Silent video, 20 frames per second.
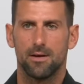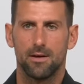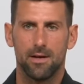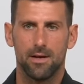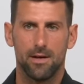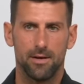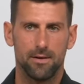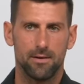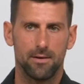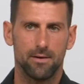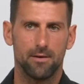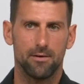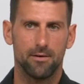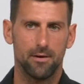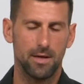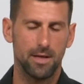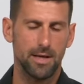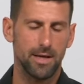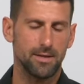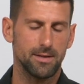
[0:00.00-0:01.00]
in
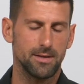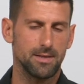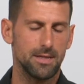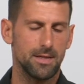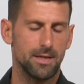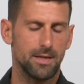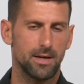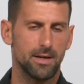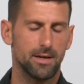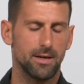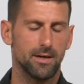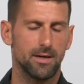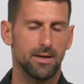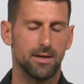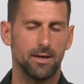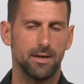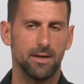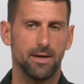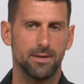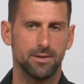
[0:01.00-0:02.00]
early 18
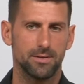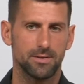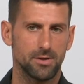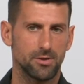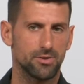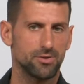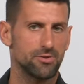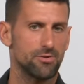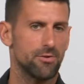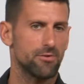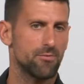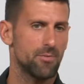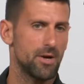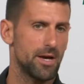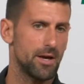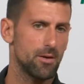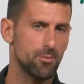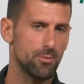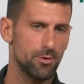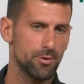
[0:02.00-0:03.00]
I had surgery of
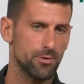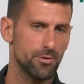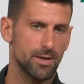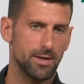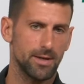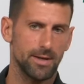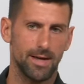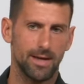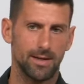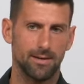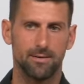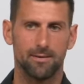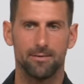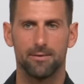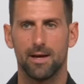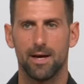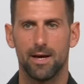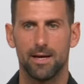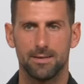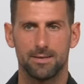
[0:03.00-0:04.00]
my elbow, and that
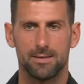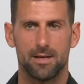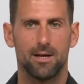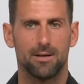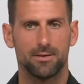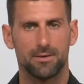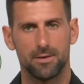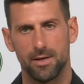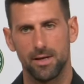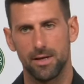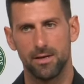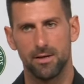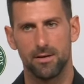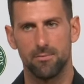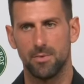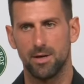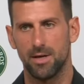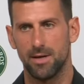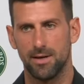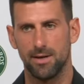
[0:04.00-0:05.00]
has alternated
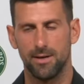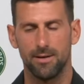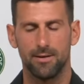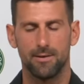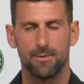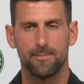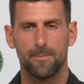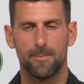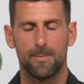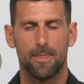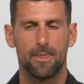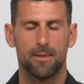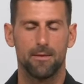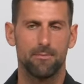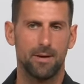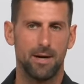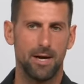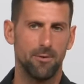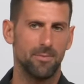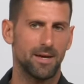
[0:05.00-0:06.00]
my
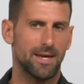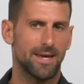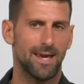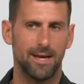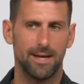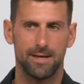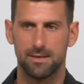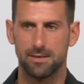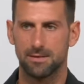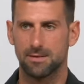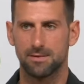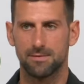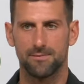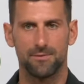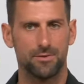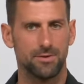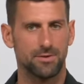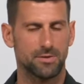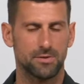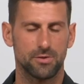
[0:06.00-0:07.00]
biomechanics
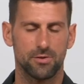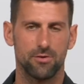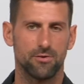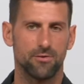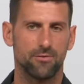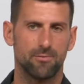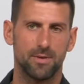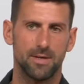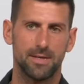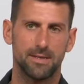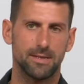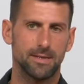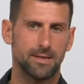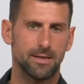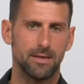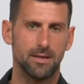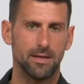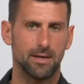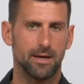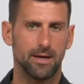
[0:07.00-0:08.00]
for the serve, my
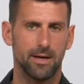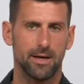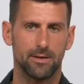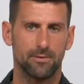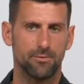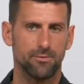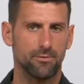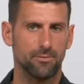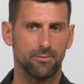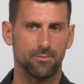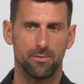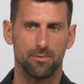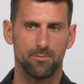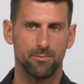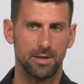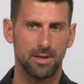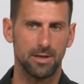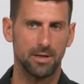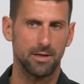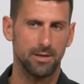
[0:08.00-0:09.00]
technique. I had to
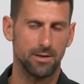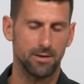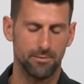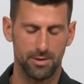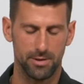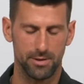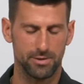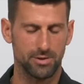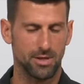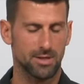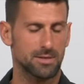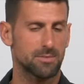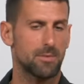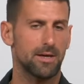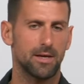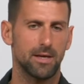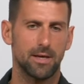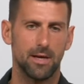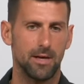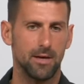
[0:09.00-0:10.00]
completely readjust
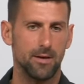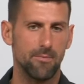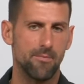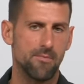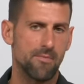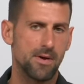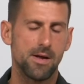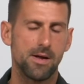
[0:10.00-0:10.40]
my game,